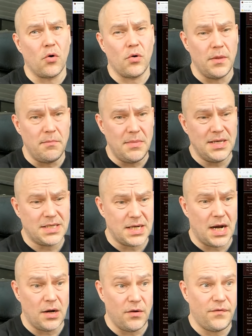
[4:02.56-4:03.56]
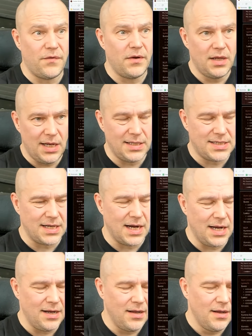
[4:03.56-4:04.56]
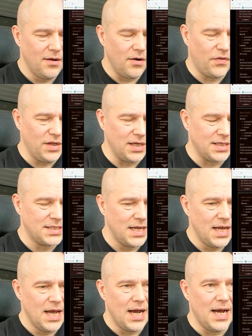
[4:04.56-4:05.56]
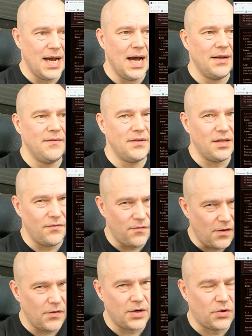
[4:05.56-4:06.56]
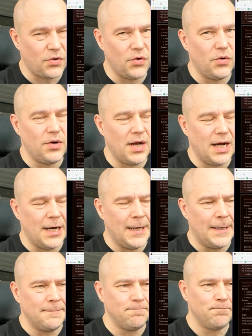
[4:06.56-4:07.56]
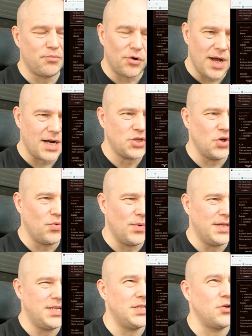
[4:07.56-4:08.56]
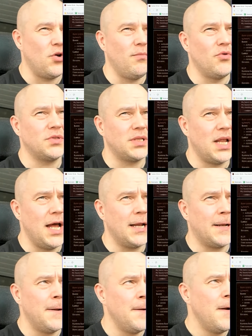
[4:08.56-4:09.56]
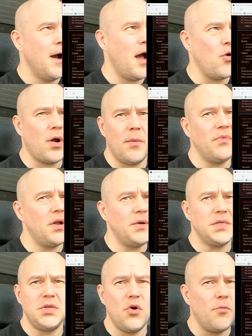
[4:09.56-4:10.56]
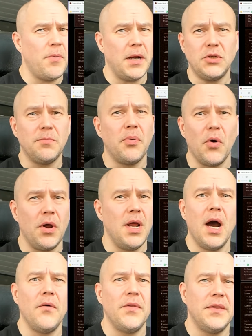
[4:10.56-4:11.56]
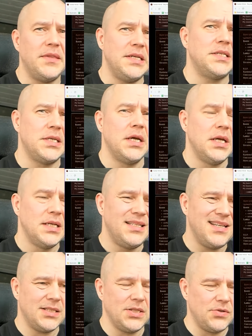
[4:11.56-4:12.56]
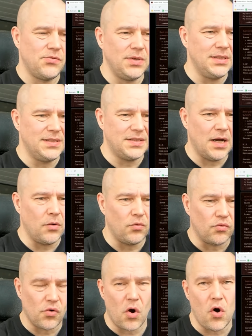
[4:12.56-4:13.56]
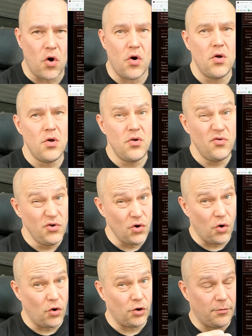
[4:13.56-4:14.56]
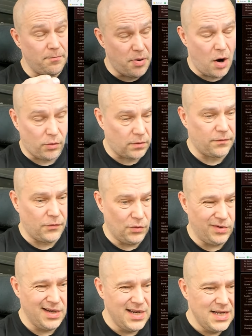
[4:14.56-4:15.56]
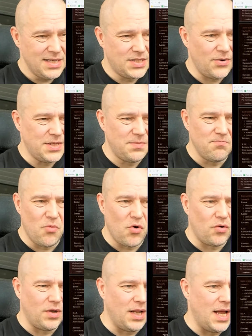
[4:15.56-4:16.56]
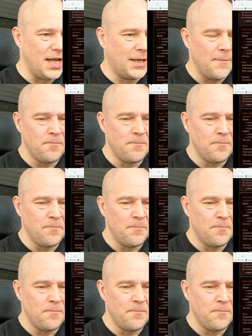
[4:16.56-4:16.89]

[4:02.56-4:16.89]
on the miss side of hit side of things, and the very crude um, production, which is almost like, how come there is nobody to point out that this doesn't really sound raw nor powerful? So it's more like